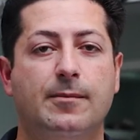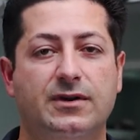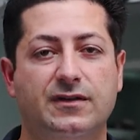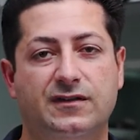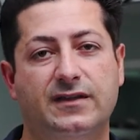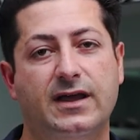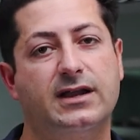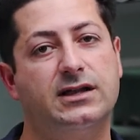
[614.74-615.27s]
but
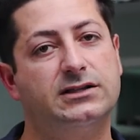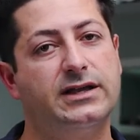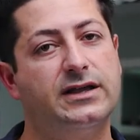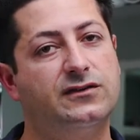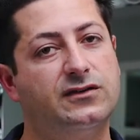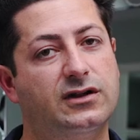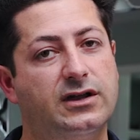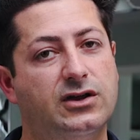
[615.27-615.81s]
aesthetically
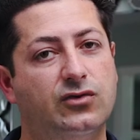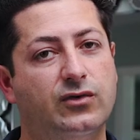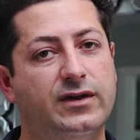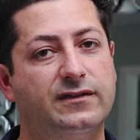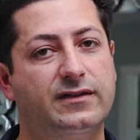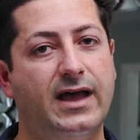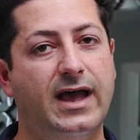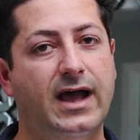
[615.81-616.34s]
it's gonna
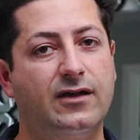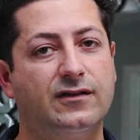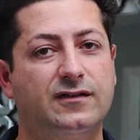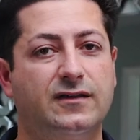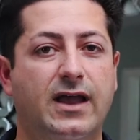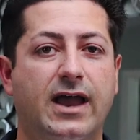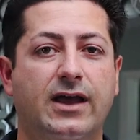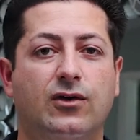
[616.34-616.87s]
increase the house,
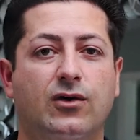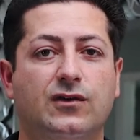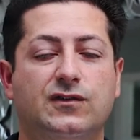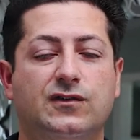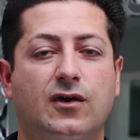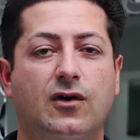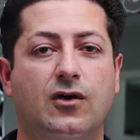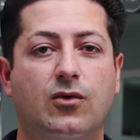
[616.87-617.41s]
and
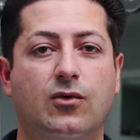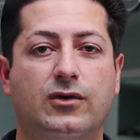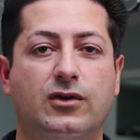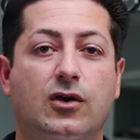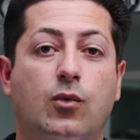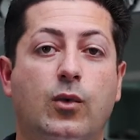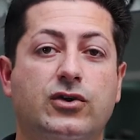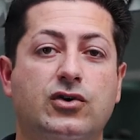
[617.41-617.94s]
also,
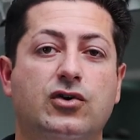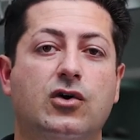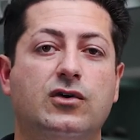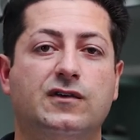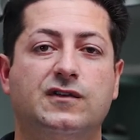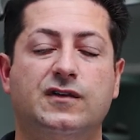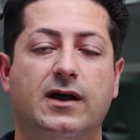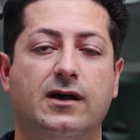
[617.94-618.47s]
when you go to
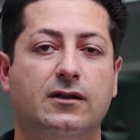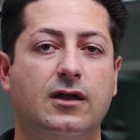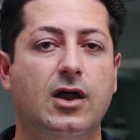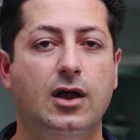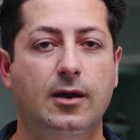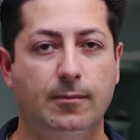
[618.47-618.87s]
sell,